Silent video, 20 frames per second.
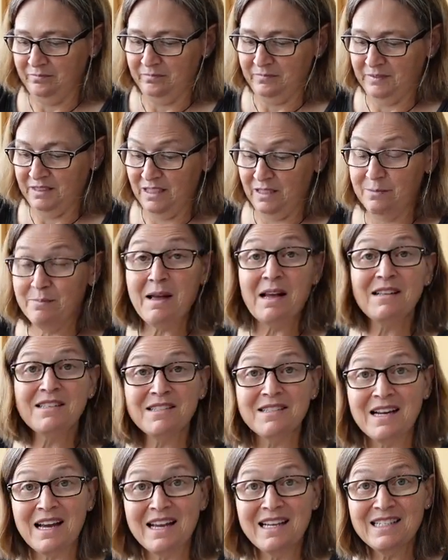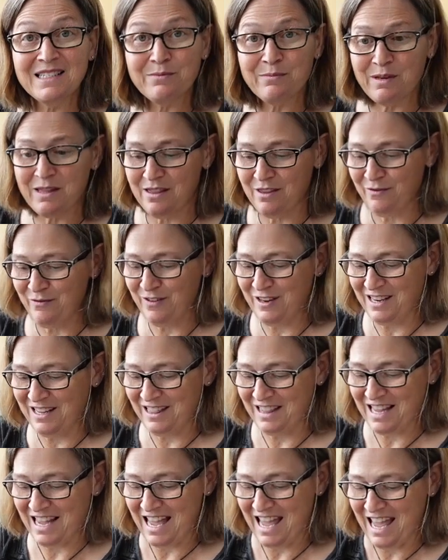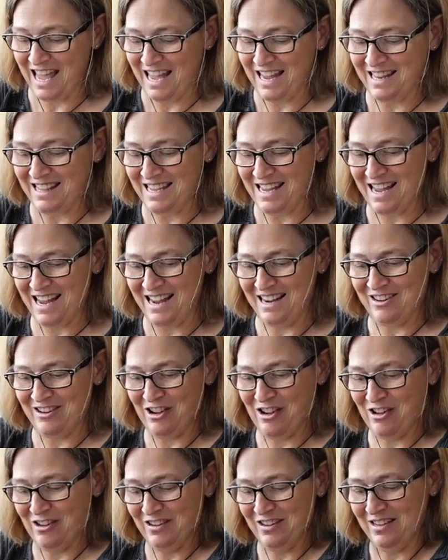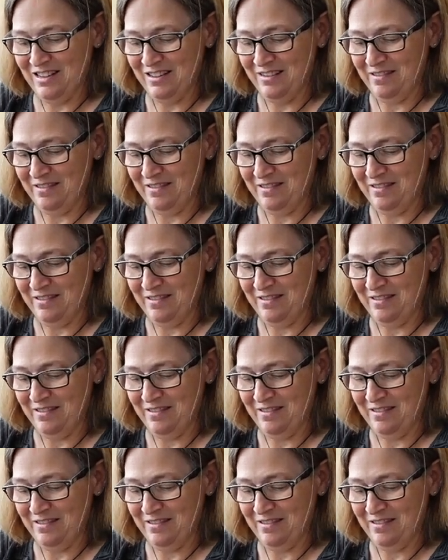It smells nice with the vanilla and the eggnog.